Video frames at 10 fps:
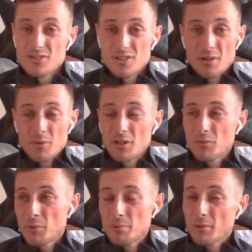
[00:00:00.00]
you know
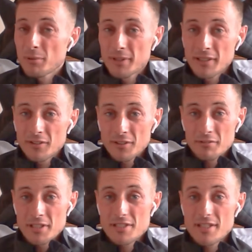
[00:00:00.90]
what, we're probably not going to
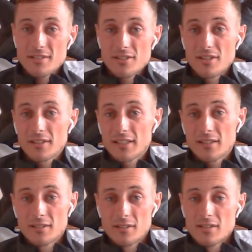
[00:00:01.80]
reach that target.